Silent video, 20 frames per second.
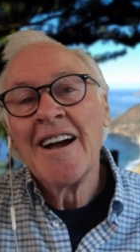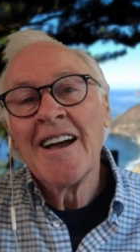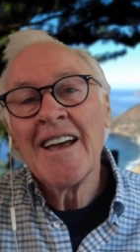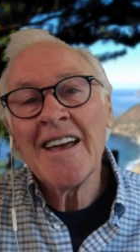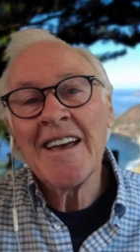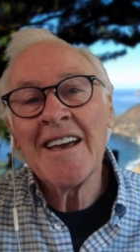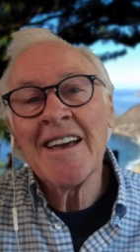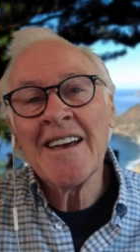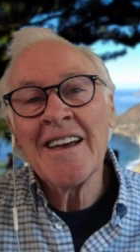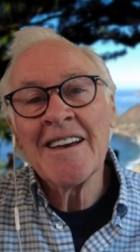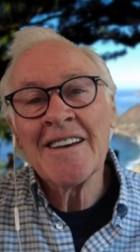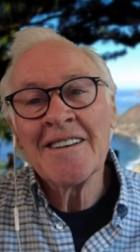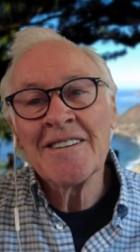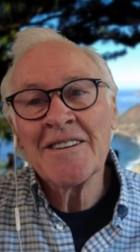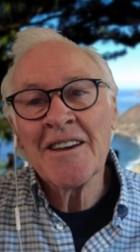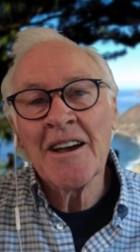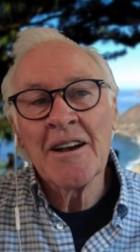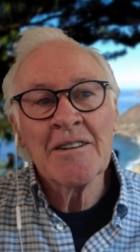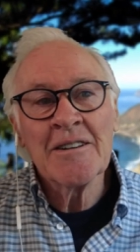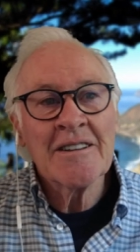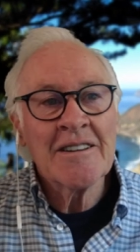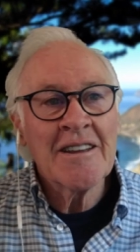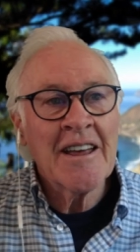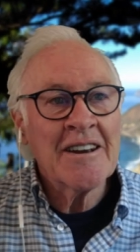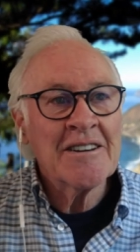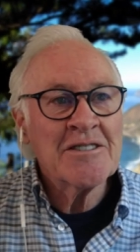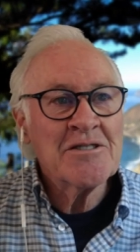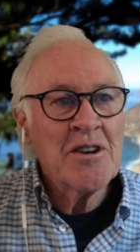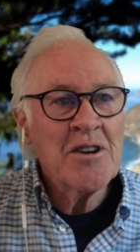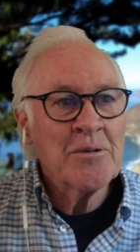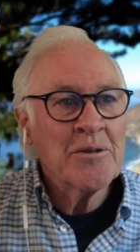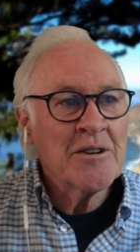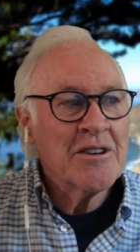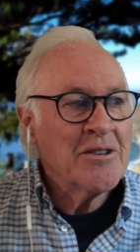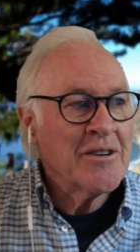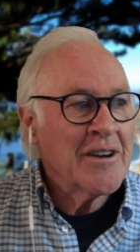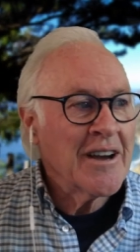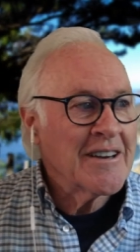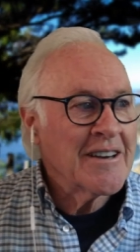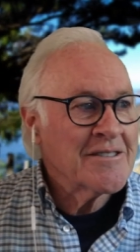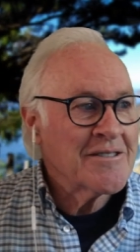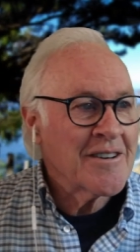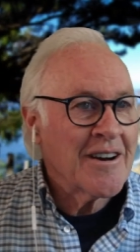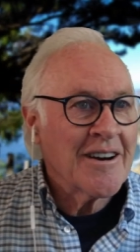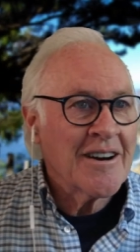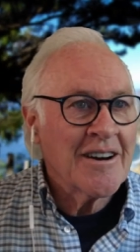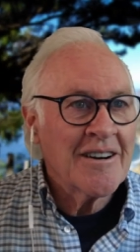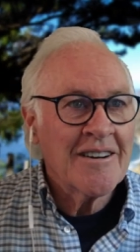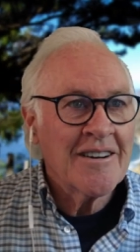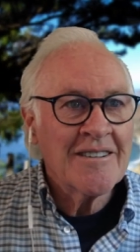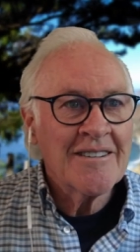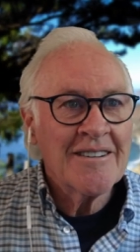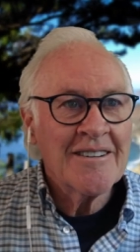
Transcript: And uh, let us know where you guys are.